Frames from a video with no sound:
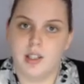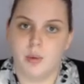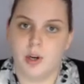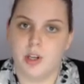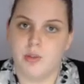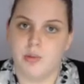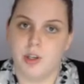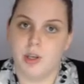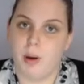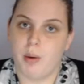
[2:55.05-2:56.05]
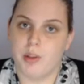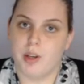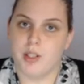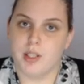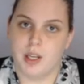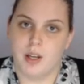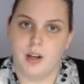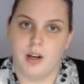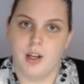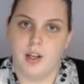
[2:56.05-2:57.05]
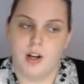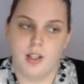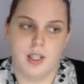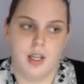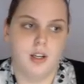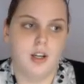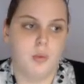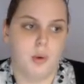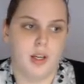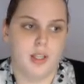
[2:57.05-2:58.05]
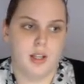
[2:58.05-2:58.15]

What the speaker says: it works really well with our standard, and our standard was